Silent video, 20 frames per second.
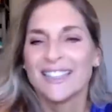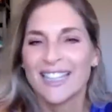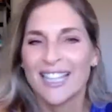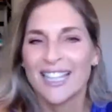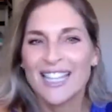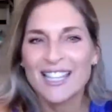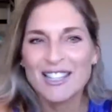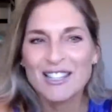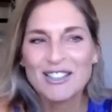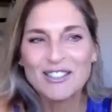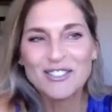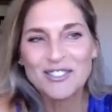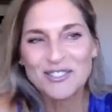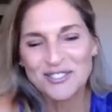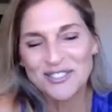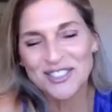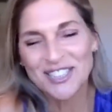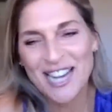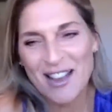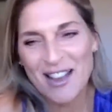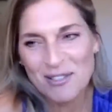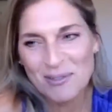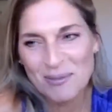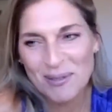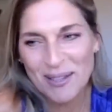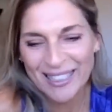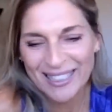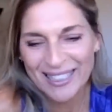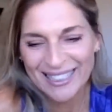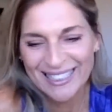Thank you for having
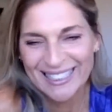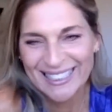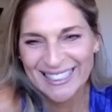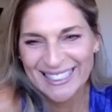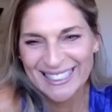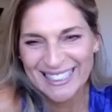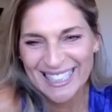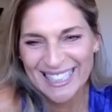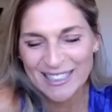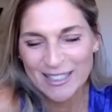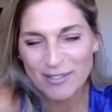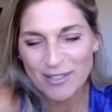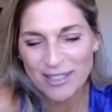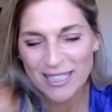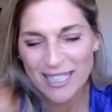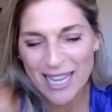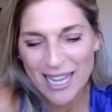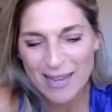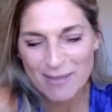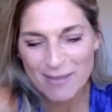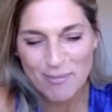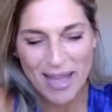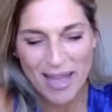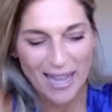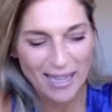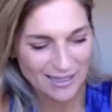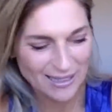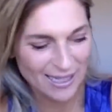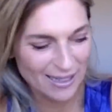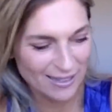me. I love awesome. the name
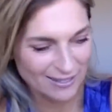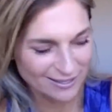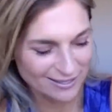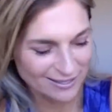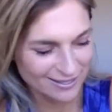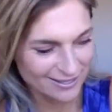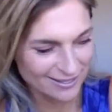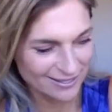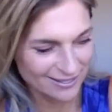Max Out.